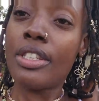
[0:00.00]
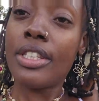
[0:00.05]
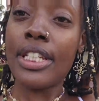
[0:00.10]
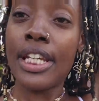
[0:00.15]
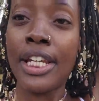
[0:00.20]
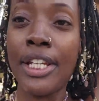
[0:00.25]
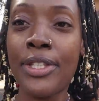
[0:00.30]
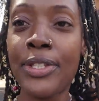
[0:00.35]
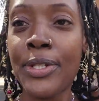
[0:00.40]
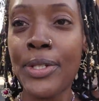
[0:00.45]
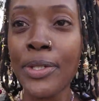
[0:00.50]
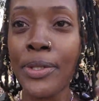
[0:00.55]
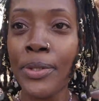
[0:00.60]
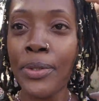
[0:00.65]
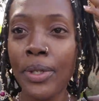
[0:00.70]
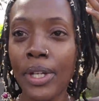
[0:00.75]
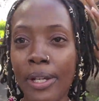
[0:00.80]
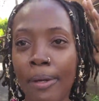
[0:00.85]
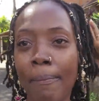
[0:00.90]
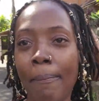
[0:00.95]
day
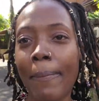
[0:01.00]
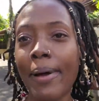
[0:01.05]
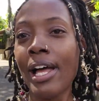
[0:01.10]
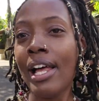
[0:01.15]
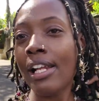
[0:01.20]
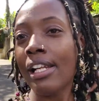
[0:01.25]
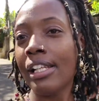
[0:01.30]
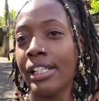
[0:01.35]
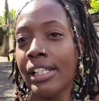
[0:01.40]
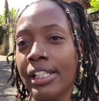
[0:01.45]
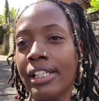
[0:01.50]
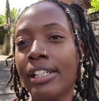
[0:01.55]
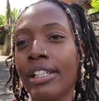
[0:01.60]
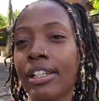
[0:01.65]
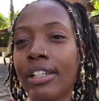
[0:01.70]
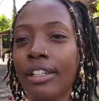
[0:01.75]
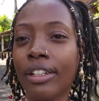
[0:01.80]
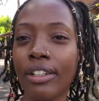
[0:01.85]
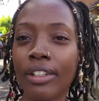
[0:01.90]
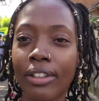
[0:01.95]
two in Bali.
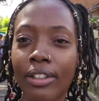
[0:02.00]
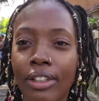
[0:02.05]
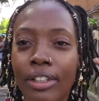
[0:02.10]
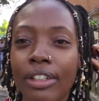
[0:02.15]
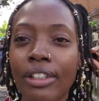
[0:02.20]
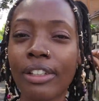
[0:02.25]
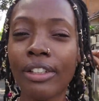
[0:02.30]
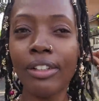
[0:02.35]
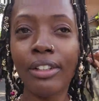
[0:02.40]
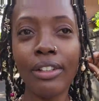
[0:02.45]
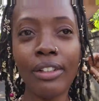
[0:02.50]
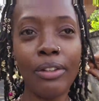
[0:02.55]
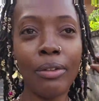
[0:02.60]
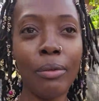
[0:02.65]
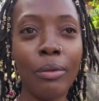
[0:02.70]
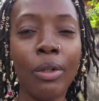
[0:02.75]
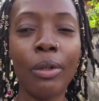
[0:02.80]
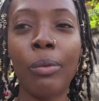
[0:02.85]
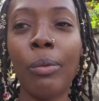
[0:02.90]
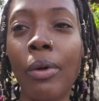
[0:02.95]

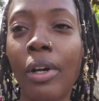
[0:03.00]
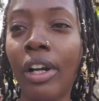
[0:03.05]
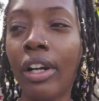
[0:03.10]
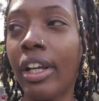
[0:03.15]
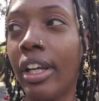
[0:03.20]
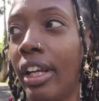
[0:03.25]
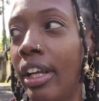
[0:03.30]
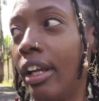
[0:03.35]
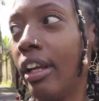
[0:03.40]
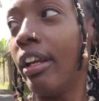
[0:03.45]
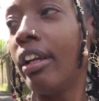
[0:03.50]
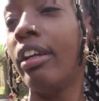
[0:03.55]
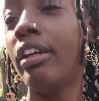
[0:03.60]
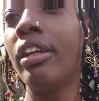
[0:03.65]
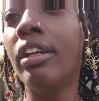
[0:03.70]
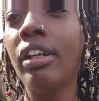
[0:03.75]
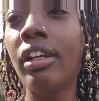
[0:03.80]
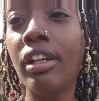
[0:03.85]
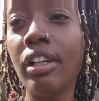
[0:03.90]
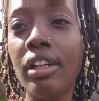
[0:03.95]
We're walking
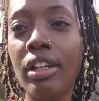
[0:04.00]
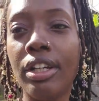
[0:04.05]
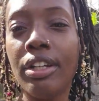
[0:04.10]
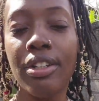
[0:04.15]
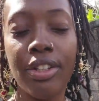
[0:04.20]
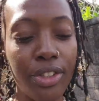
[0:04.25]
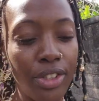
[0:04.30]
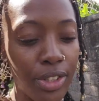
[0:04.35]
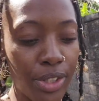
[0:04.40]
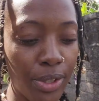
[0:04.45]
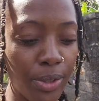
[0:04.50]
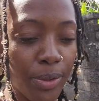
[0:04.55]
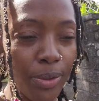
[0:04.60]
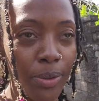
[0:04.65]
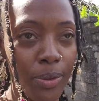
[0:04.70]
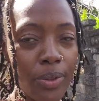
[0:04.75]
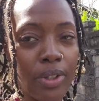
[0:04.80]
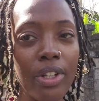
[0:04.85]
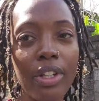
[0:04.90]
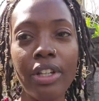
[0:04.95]

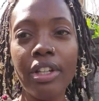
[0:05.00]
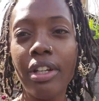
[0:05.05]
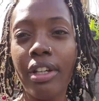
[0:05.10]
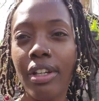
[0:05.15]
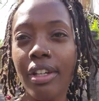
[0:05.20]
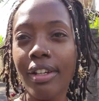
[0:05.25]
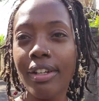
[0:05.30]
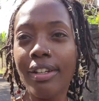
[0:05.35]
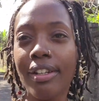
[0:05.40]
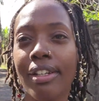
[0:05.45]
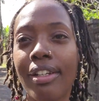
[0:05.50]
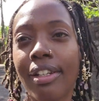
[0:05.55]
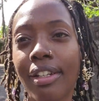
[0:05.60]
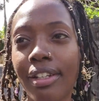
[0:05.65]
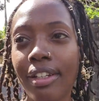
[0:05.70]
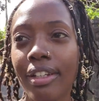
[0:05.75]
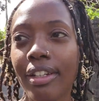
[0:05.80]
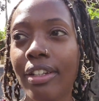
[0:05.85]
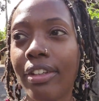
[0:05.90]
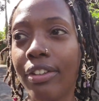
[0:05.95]
to
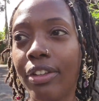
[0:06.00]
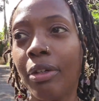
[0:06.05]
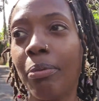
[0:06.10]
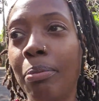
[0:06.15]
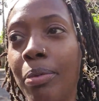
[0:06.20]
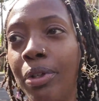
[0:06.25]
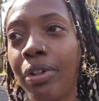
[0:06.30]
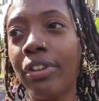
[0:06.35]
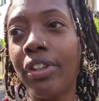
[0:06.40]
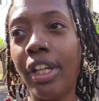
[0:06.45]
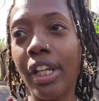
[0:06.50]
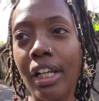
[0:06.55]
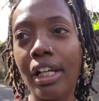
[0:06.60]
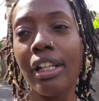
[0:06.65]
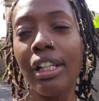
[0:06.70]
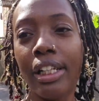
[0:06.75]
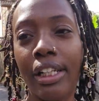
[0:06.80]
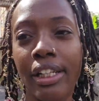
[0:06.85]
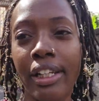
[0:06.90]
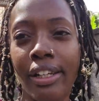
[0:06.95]
the birthing
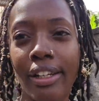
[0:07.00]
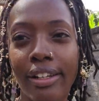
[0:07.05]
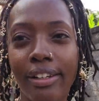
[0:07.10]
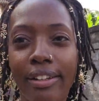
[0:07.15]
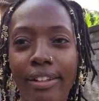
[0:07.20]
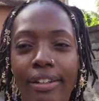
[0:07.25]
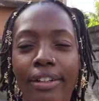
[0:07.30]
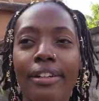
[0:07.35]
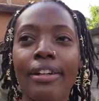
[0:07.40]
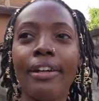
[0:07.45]
clinic.